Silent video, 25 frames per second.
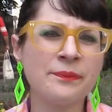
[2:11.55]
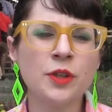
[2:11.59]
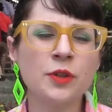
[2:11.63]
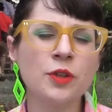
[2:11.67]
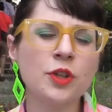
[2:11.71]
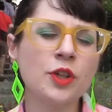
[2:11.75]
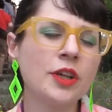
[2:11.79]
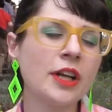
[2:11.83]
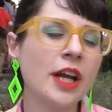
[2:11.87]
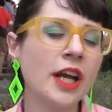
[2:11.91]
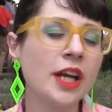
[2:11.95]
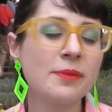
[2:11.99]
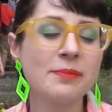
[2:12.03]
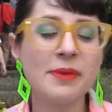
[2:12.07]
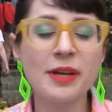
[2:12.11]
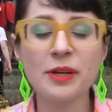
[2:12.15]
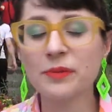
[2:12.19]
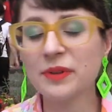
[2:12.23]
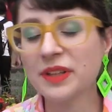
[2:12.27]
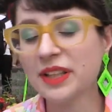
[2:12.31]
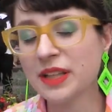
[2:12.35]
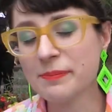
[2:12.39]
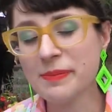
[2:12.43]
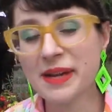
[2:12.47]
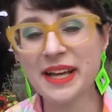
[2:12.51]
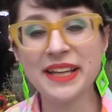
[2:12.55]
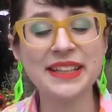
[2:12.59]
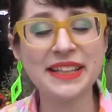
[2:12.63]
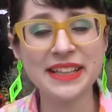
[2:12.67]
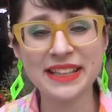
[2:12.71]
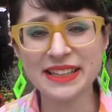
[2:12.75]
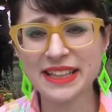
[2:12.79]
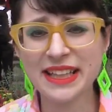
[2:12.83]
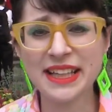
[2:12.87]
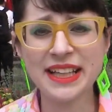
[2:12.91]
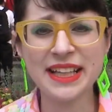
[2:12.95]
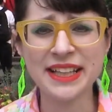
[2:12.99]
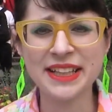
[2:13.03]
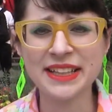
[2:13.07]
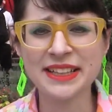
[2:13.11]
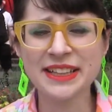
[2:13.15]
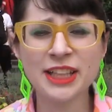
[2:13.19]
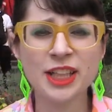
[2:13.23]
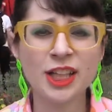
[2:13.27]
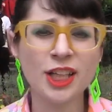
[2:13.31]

You learn how to make really basic things,